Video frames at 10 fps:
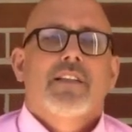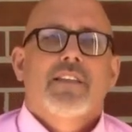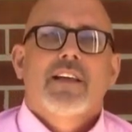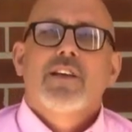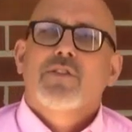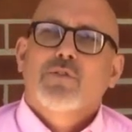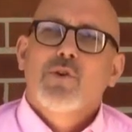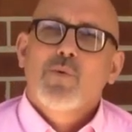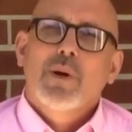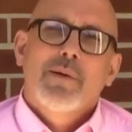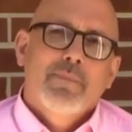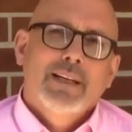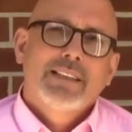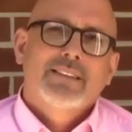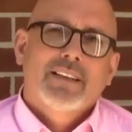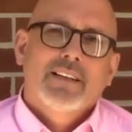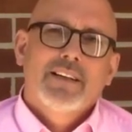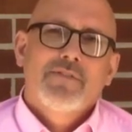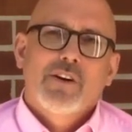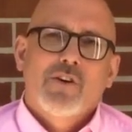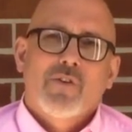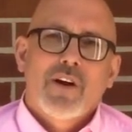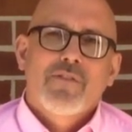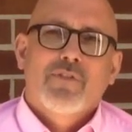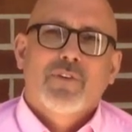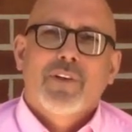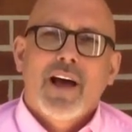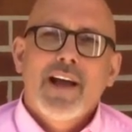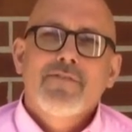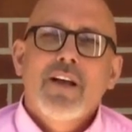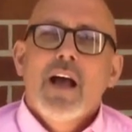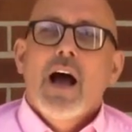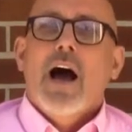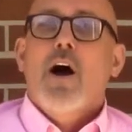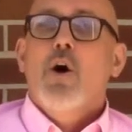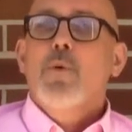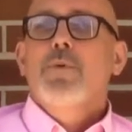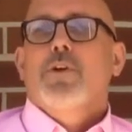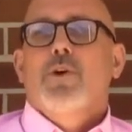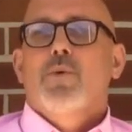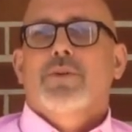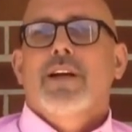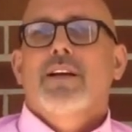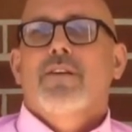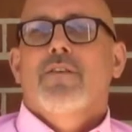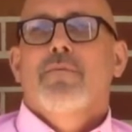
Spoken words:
think through what it means to live a grateful life. I hope that you will take a